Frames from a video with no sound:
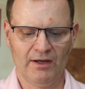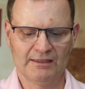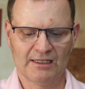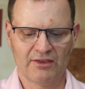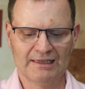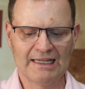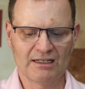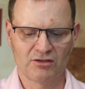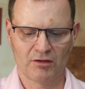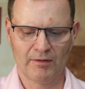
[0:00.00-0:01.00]
valley that
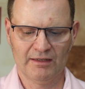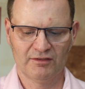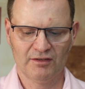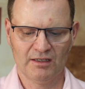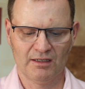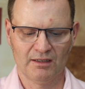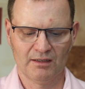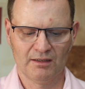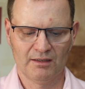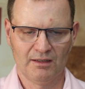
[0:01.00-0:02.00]
led to the Red Sea.
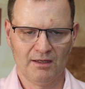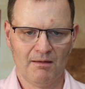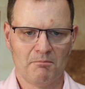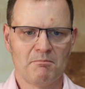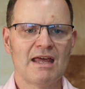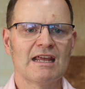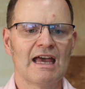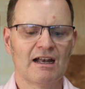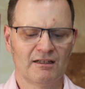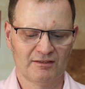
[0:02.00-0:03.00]
Many
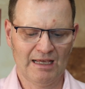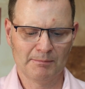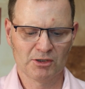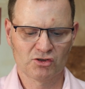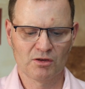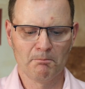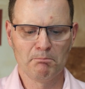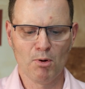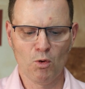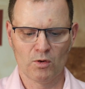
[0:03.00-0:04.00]
had established the
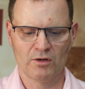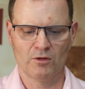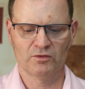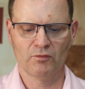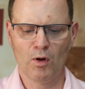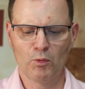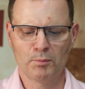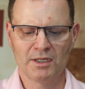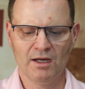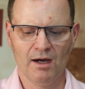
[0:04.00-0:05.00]
borders of what would
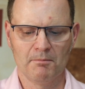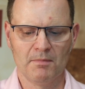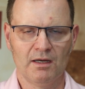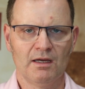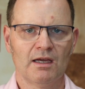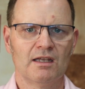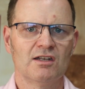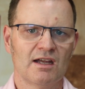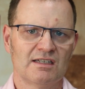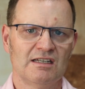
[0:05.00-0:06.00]
become, in
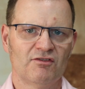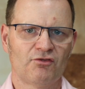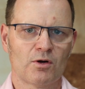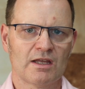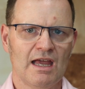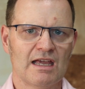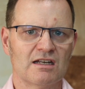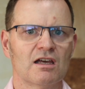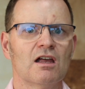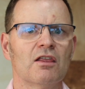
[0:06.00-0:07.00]

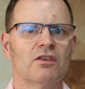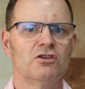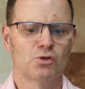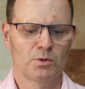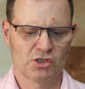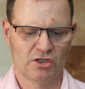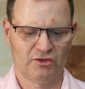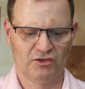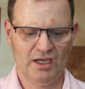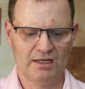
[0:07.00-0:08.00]
1948, the Jewish
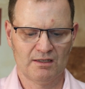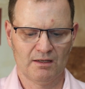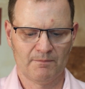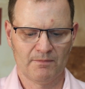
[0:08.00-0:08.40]
state.